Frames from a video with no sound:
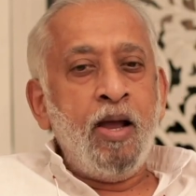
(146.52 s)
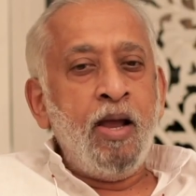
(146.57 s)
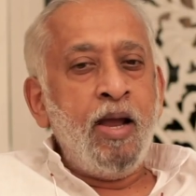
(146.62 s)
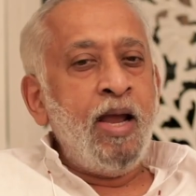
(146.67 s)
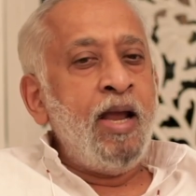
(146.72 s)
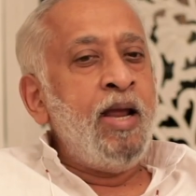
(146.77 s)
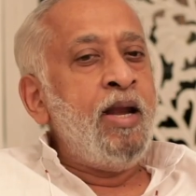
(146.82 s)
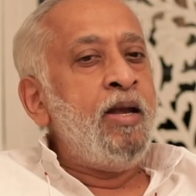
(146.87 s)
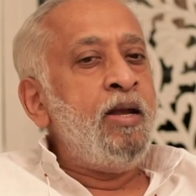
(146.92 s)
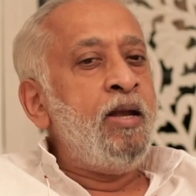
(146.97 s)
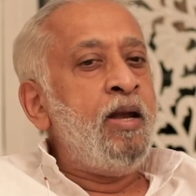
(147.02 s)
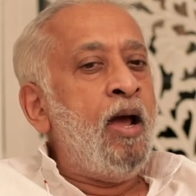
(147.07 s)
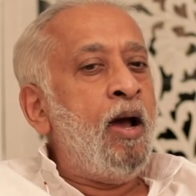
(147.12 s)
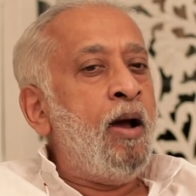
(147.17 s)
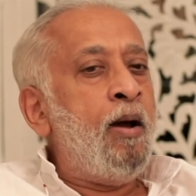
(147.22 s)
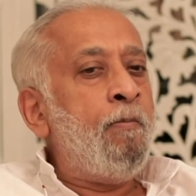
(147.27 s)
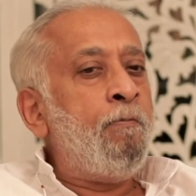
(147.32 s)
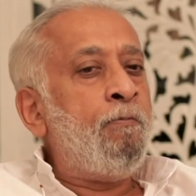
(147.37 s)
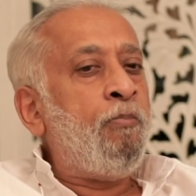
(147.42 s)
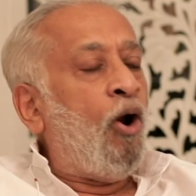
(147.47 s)
In
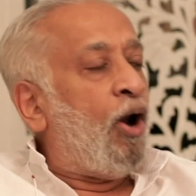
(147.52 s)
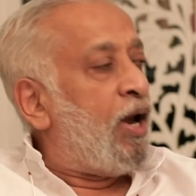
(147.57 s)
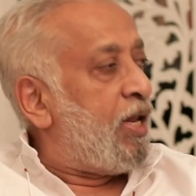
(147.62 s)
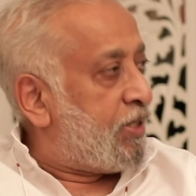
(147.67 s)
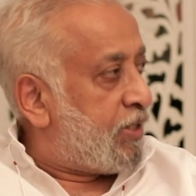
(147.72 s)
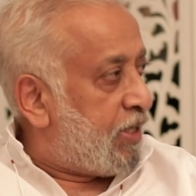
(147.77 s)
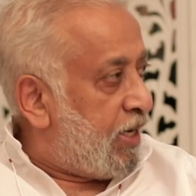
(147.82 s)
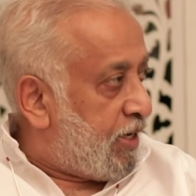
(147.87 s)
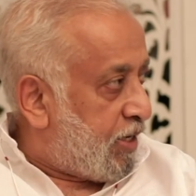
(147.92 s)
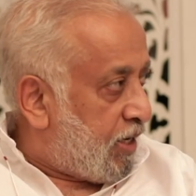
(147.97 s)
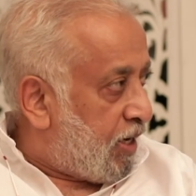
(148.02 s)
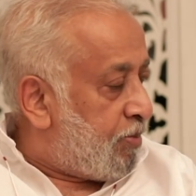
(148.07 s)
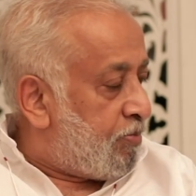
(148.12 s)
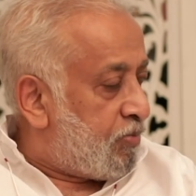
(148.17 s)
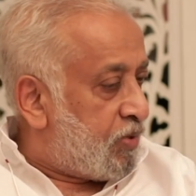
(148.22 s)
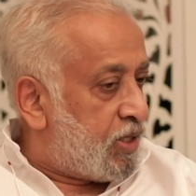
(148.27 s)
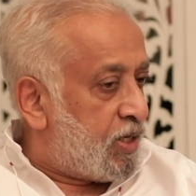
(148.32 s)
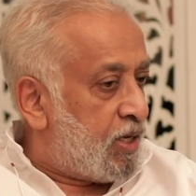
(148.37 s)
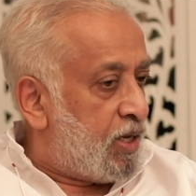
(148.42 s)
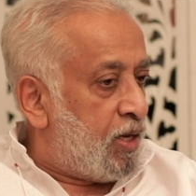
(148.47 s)
policy
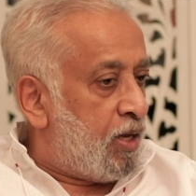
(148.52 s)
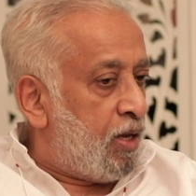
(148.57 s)
terms,